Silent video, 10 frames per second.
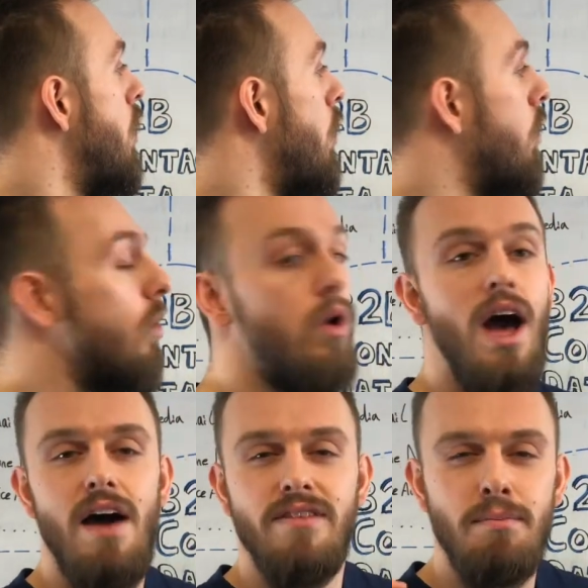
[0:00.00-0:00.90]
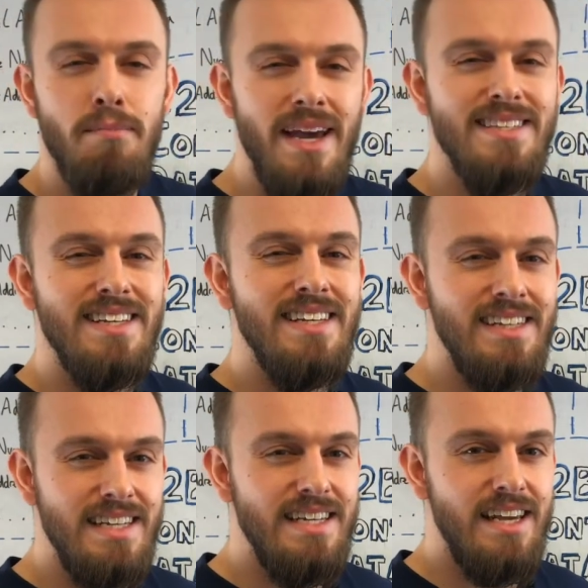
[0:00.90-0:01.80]
or having amazing
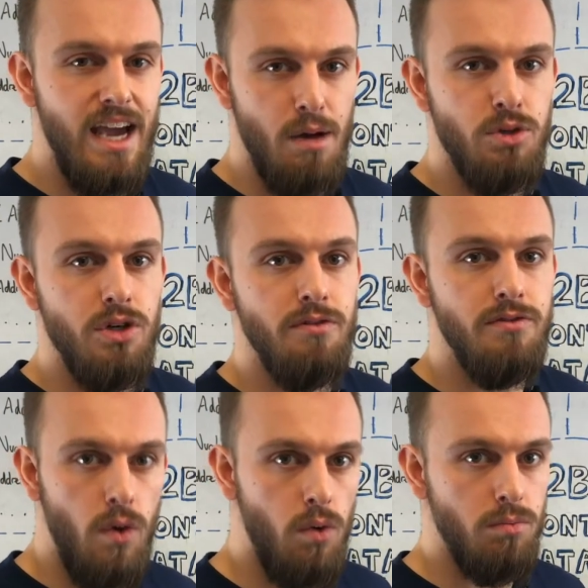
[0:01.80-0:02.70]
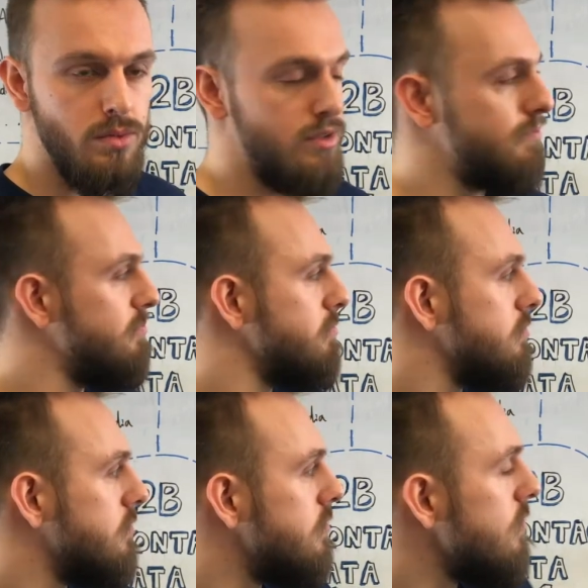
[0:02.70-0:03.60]
lead capture forms.
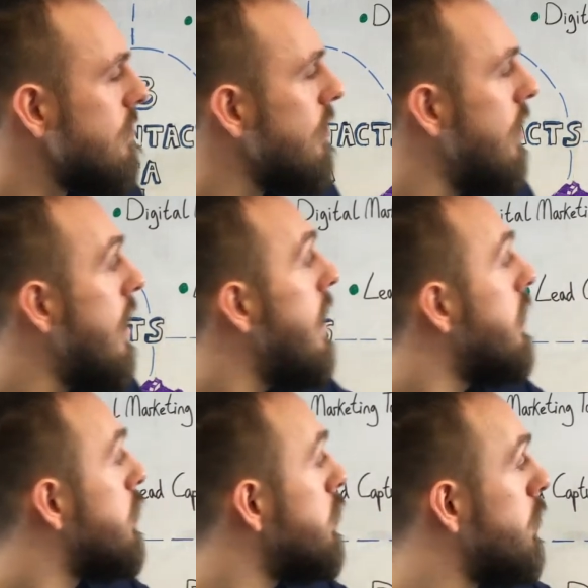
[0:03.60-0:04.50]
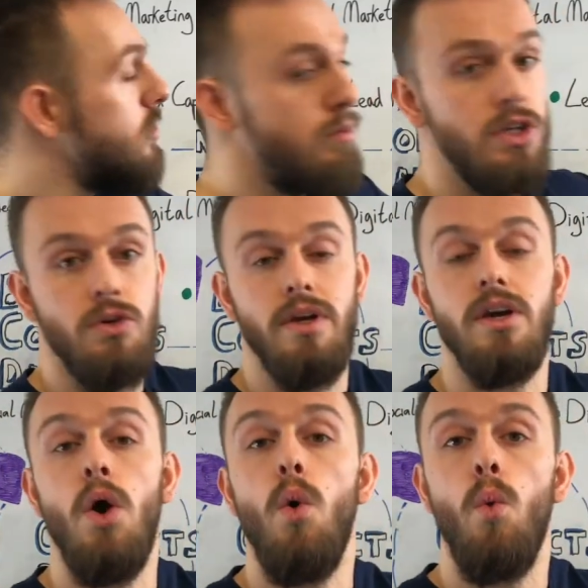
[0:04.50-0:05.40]
Could also be doing
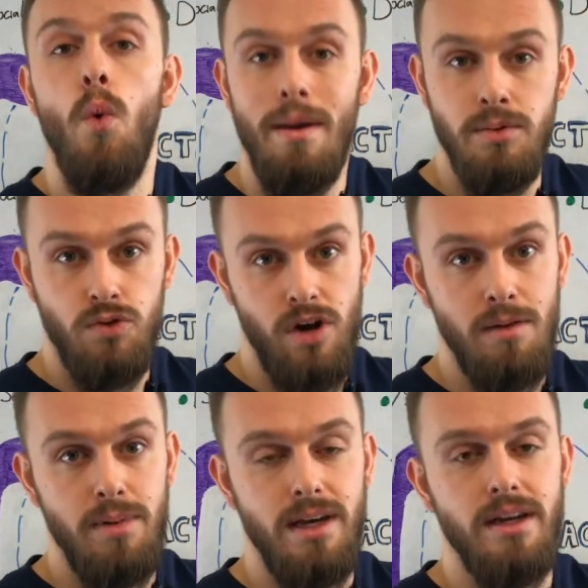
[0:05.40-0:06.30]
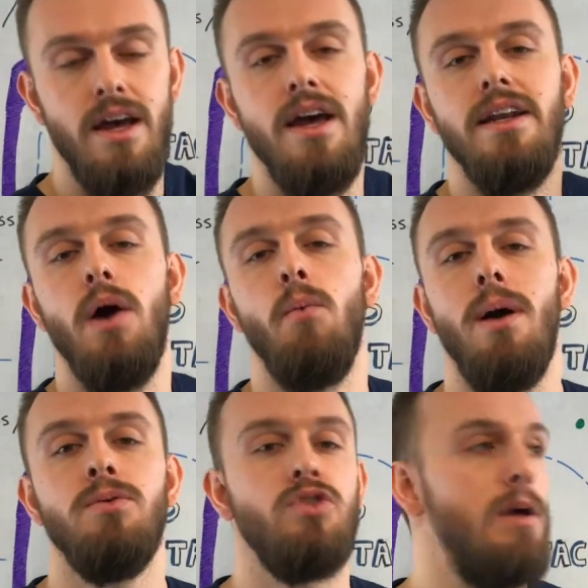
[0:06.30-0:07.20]
web scraping. Now,
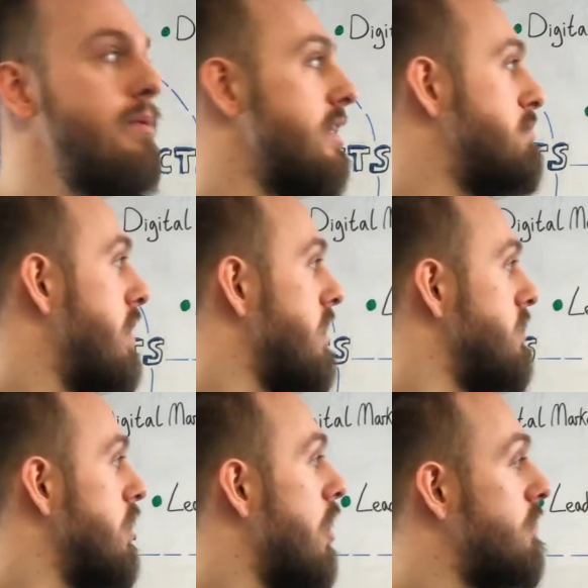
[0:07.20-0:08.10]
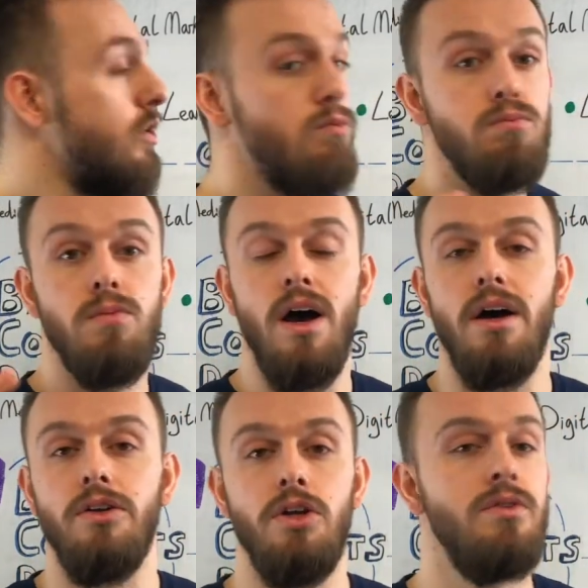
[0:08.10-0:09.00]
web scraping is based off
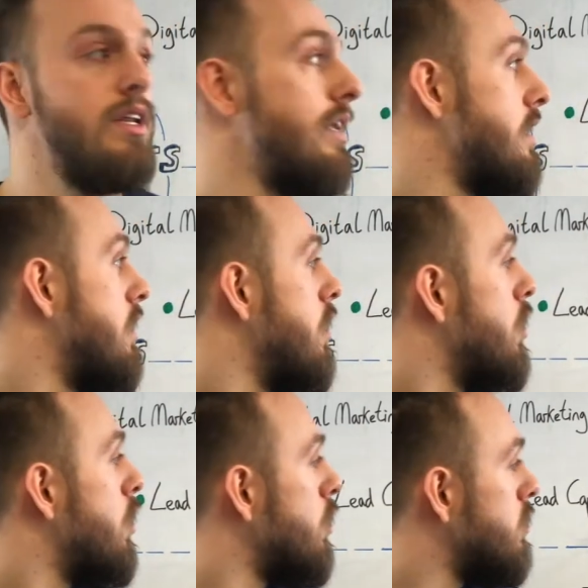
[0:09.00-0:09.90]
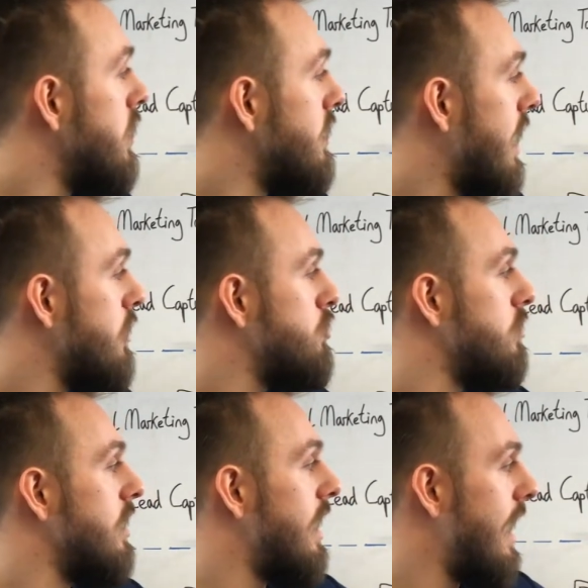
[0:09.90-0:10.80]
a new technique called
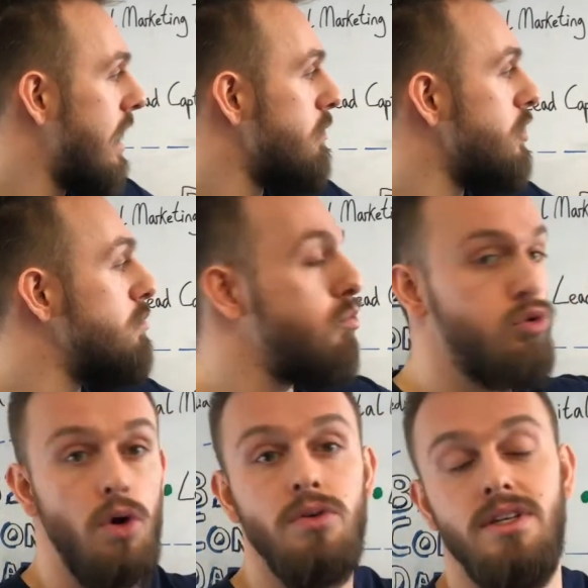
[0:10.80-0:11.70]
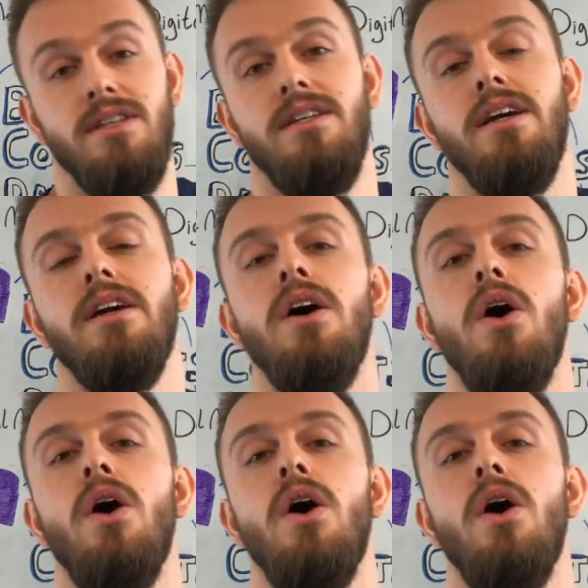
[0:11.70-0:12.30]
natural language processing,